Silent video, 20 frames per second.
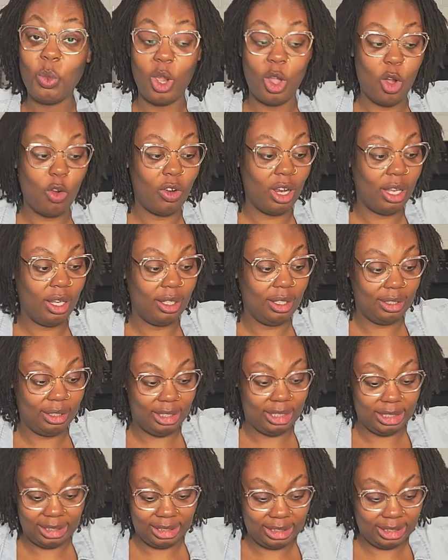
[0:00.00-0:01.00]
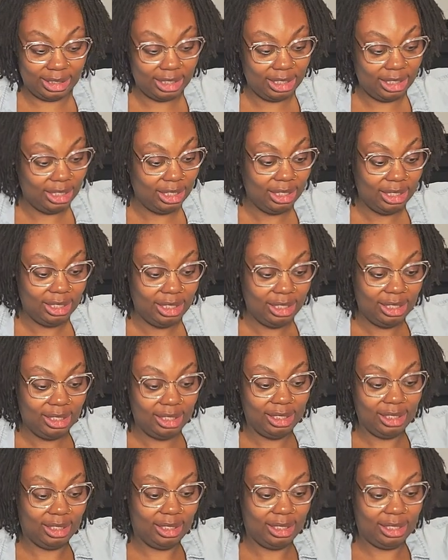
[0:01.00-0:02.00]
All right. Let's
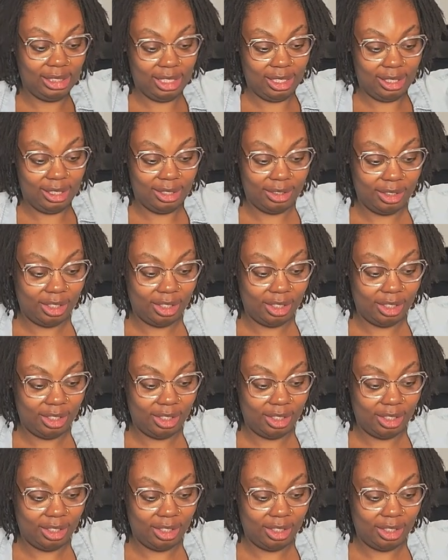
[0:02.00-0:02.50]
see.